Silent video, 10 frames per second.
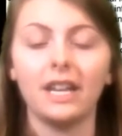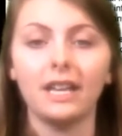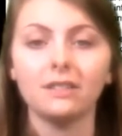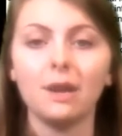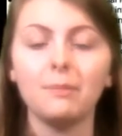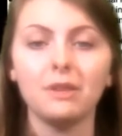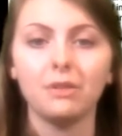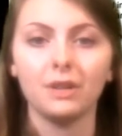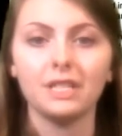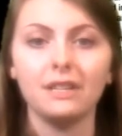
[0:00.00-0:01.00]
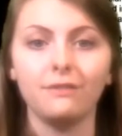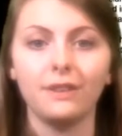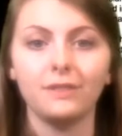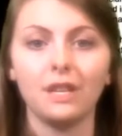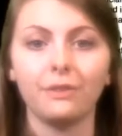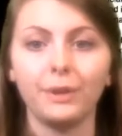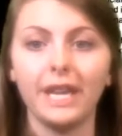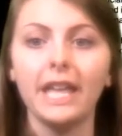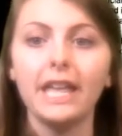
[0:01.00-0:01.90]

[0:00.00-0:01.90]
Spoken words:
SW1353,